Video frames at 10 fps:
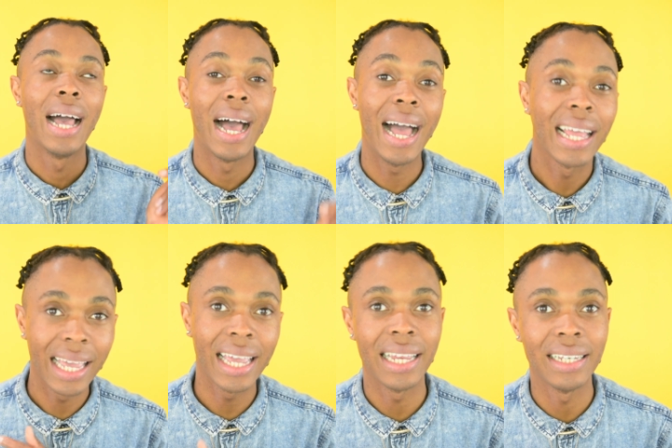
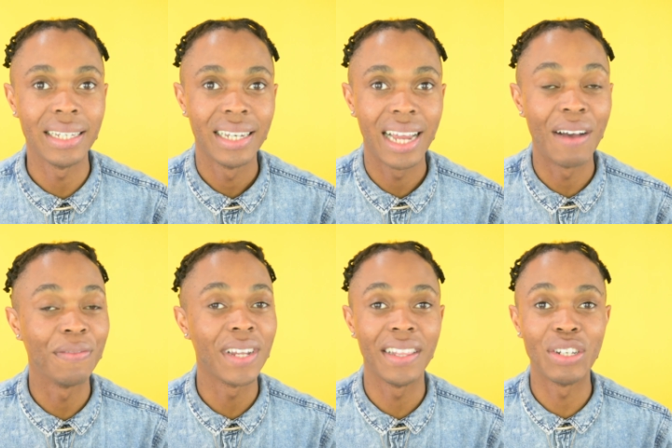again
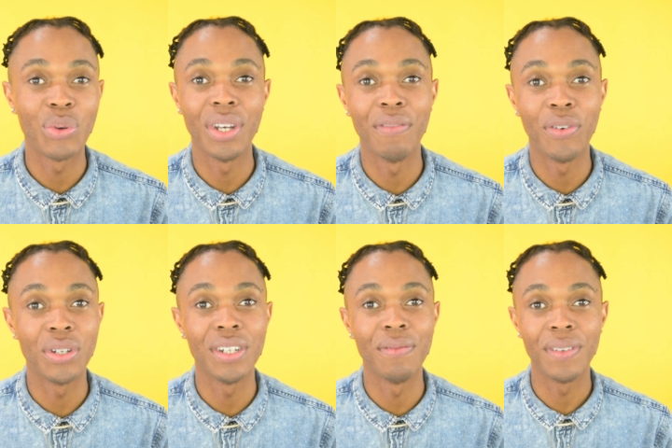after the
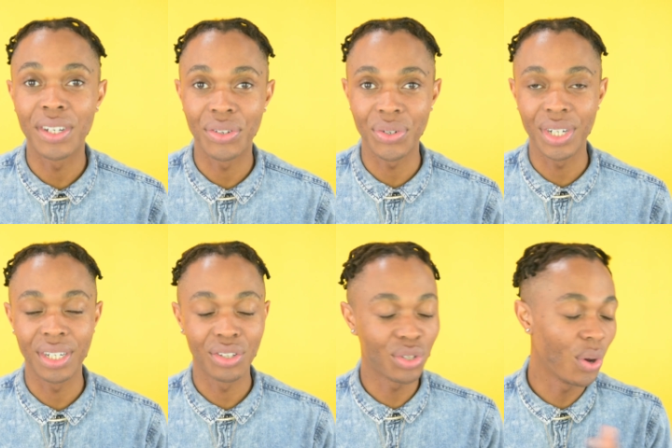2014 victory.
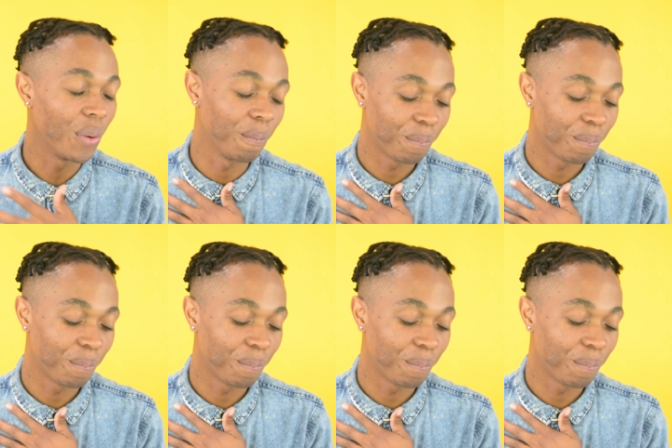So